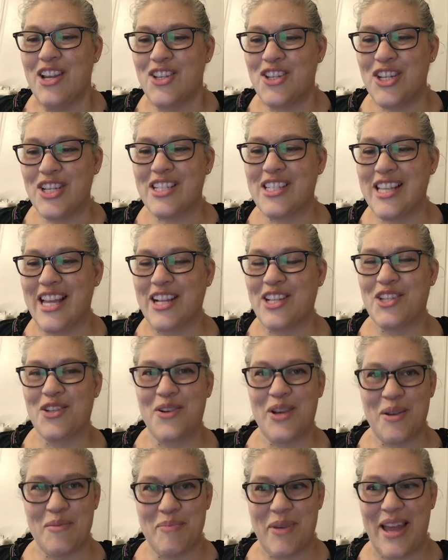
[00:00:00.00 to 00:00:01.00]
just like
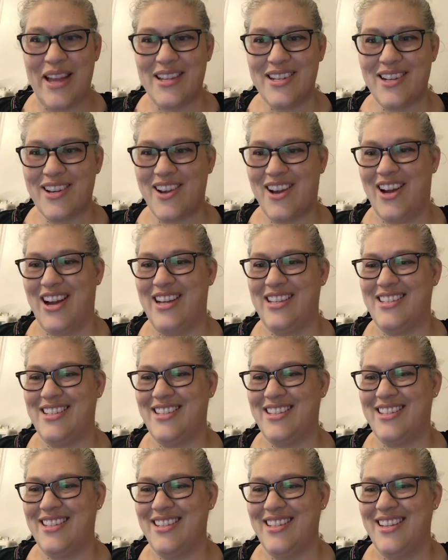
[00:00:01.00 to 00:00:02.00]
during
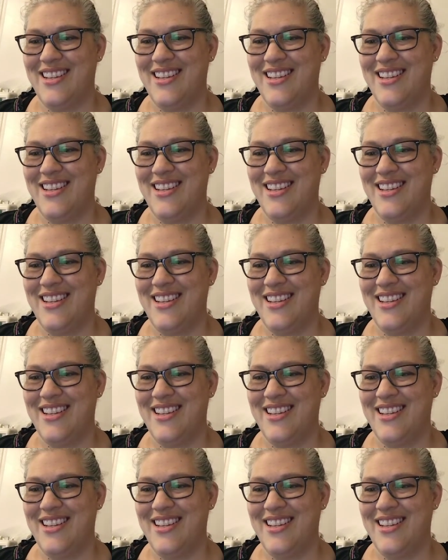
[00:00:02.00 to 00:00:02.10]
Pentecost.